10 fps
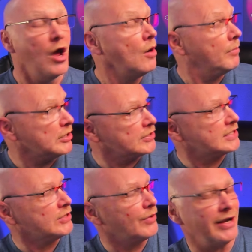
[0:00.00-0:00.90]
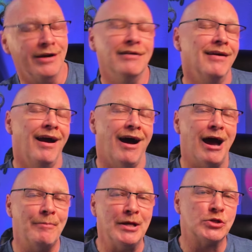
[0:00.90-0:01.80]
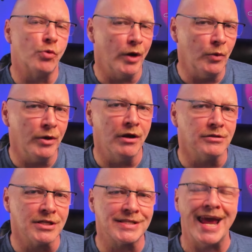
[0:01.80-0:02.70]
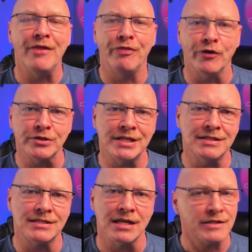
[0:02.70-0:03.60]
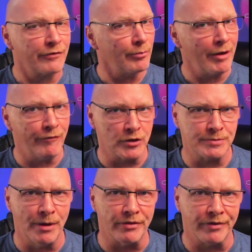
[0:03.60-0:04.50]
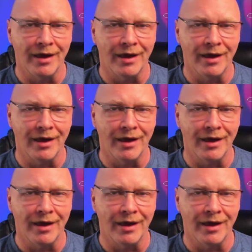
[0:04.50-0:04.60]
But as you can see right here, I paid $21.13 for my first month.